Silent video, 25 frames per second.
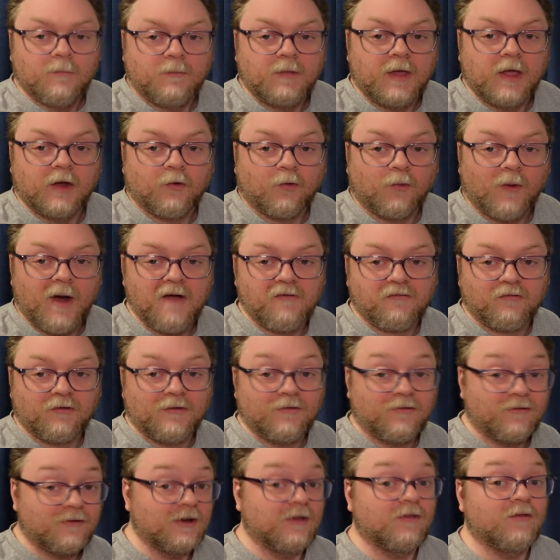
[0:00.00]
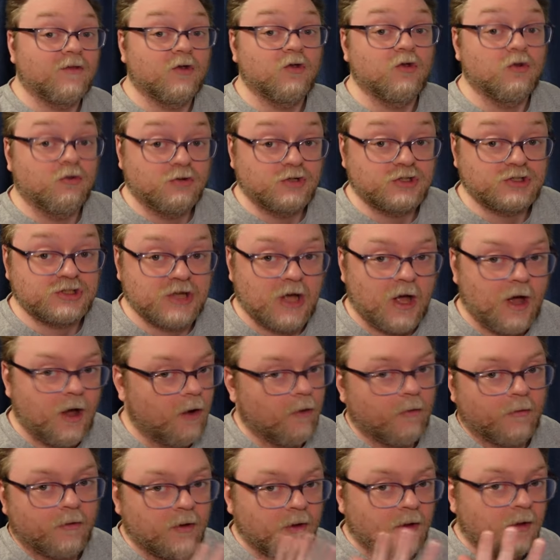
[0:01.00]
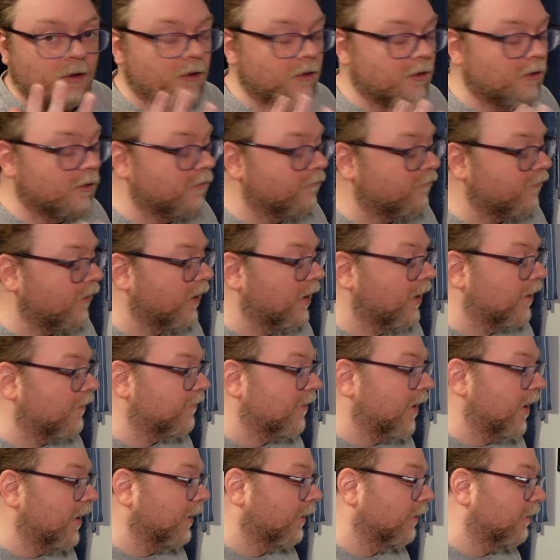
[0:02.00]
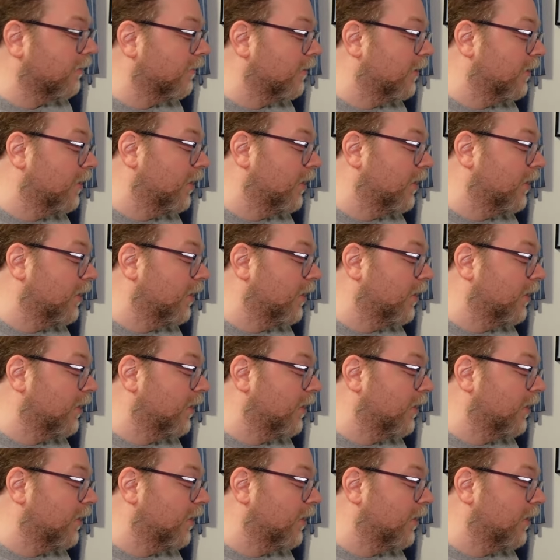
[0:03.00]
get referenced in the new show, very exciting.